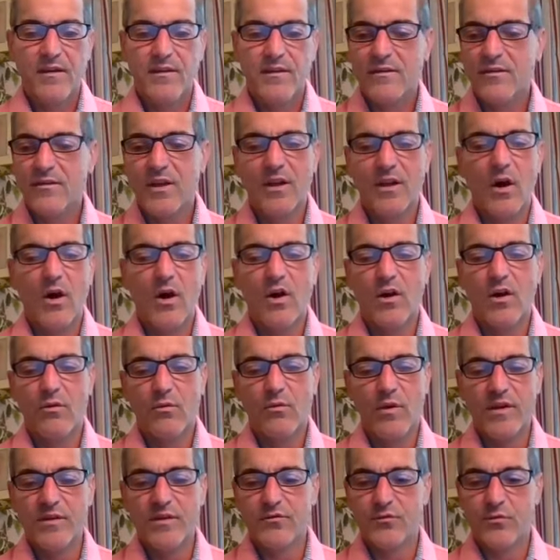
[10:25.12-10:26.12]
You can
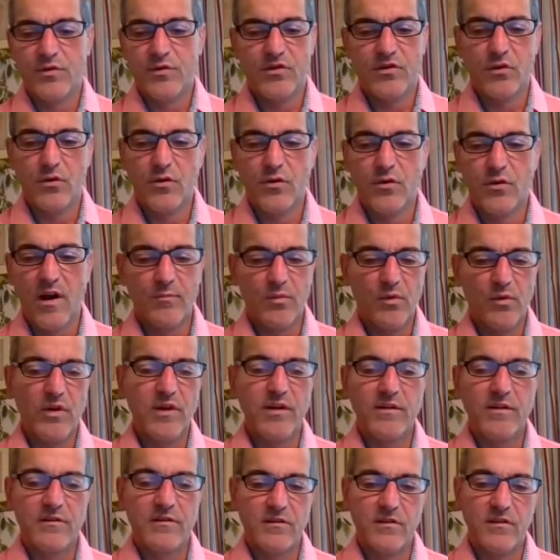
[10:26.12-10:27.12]
always restore
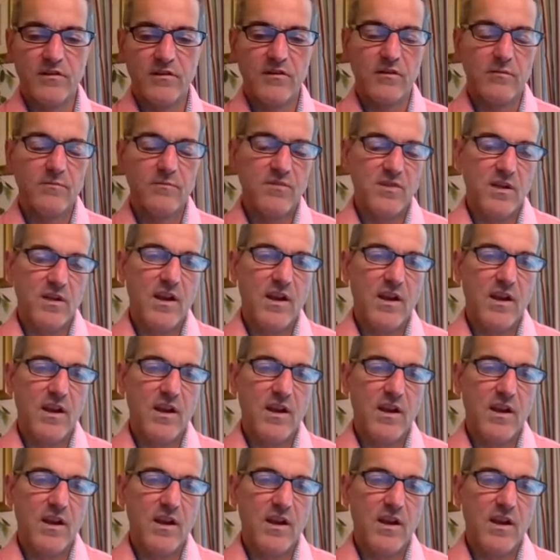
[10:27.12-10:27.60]
operating systems